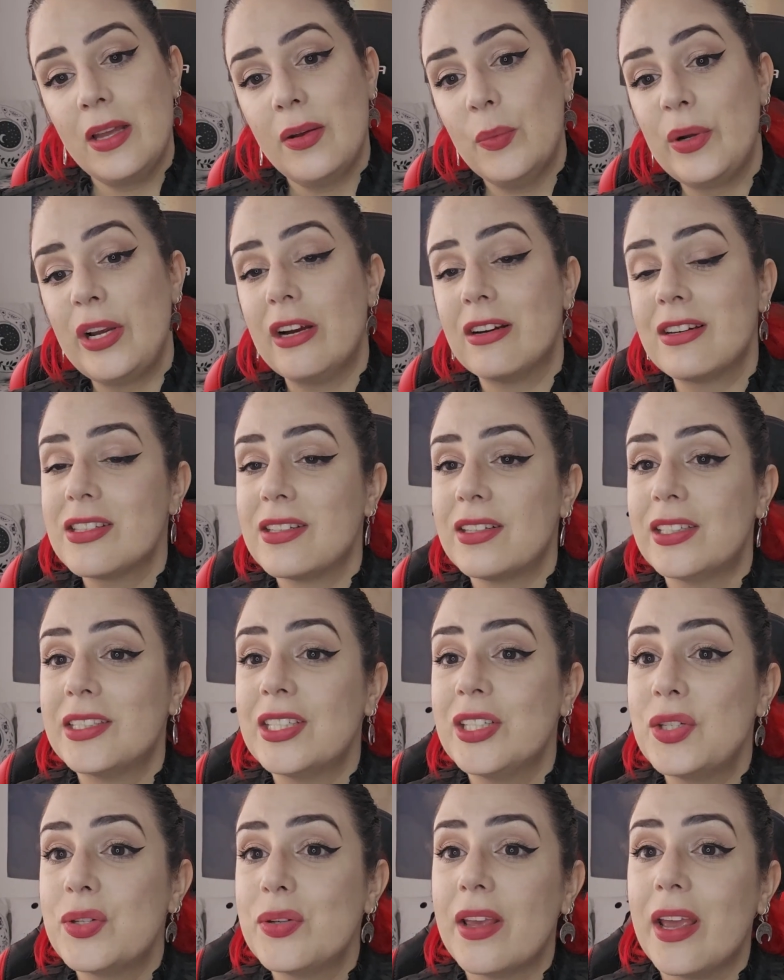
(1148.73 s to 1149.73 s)
We are
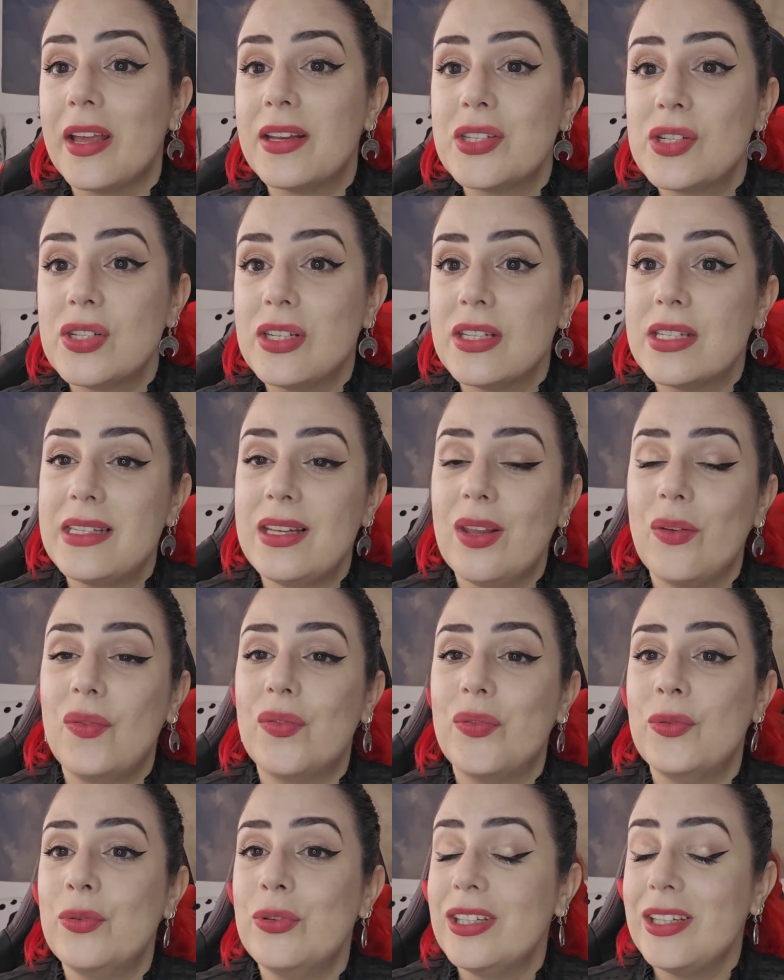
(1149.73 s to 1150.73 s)
starting to get to the
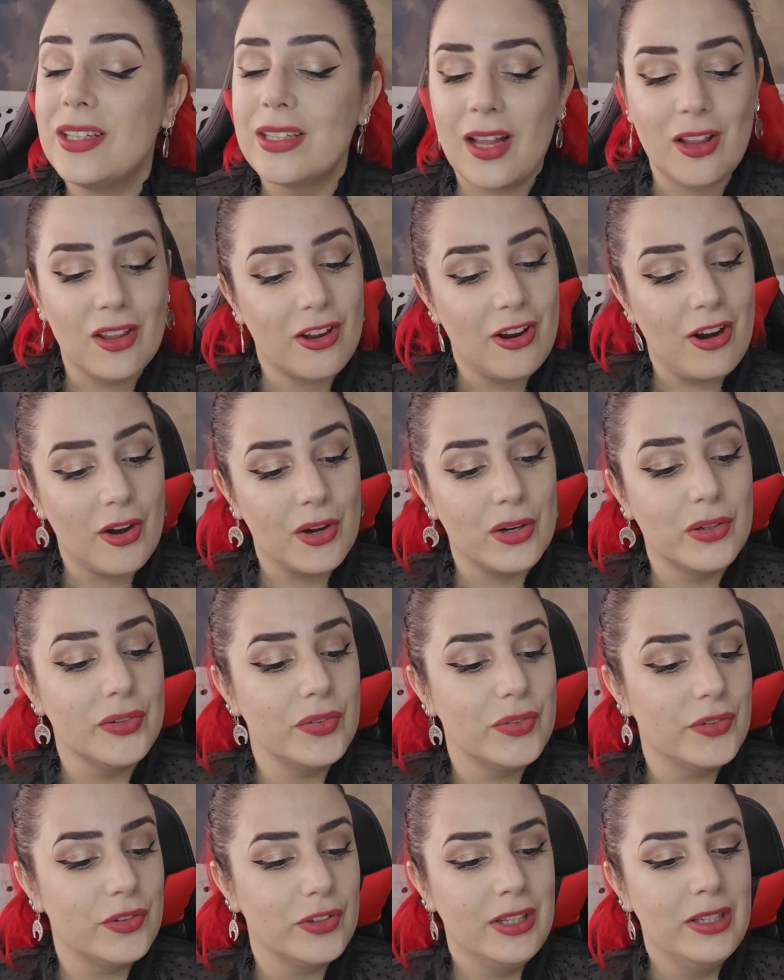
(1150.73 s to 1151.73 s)
seafood in Algarve,
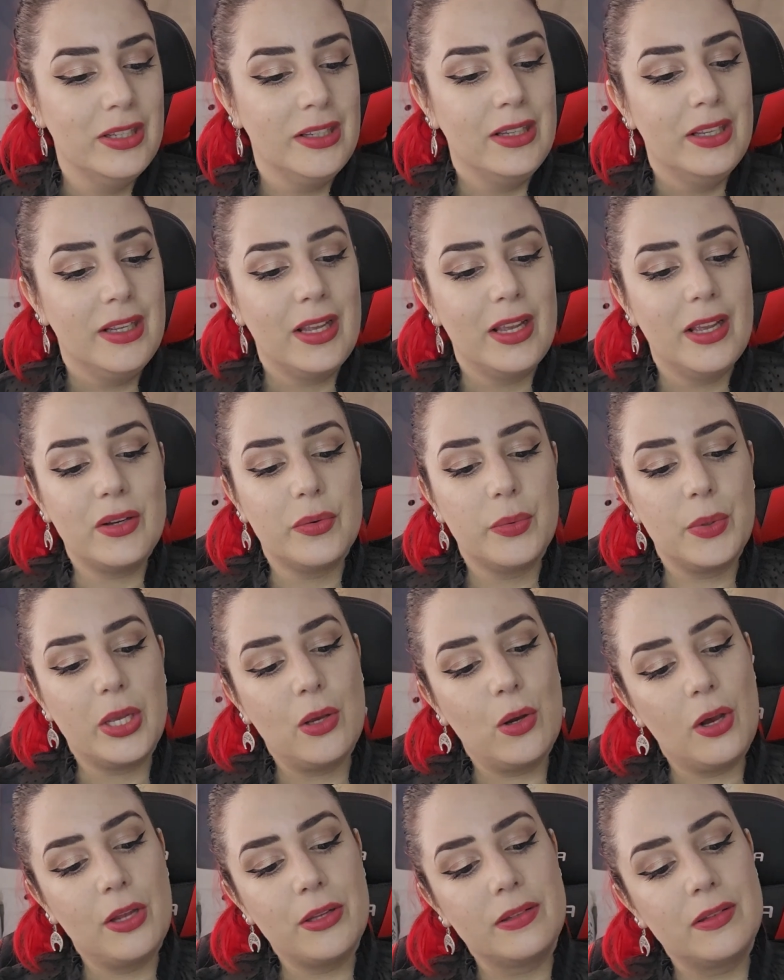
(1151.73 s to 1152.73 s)
and we
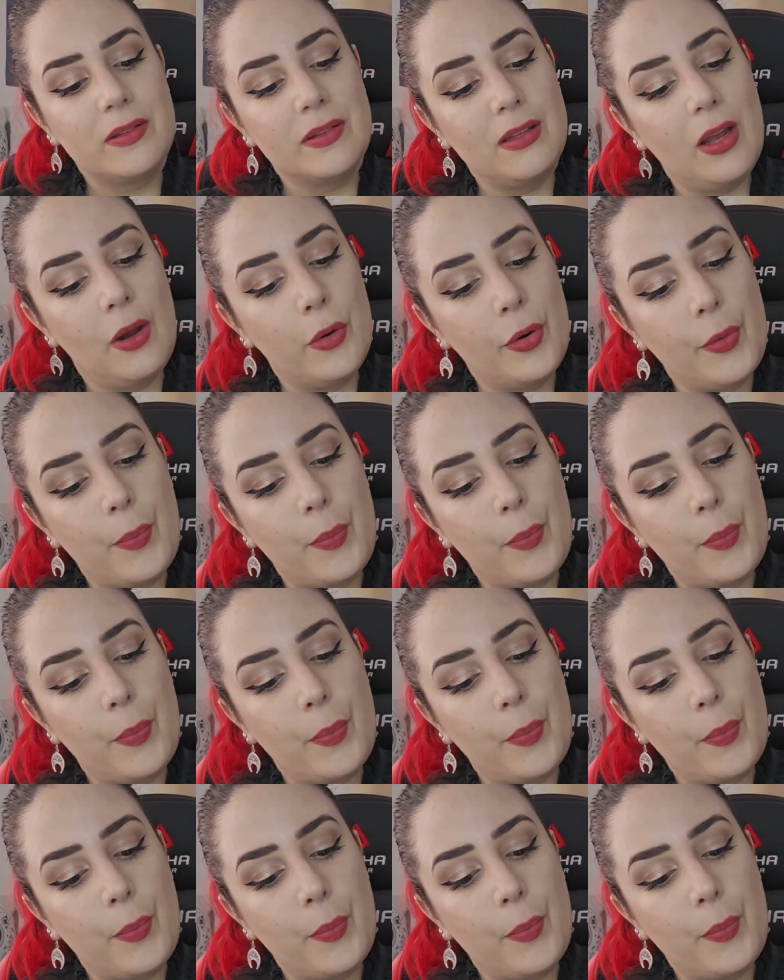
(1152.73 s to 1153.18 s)
got our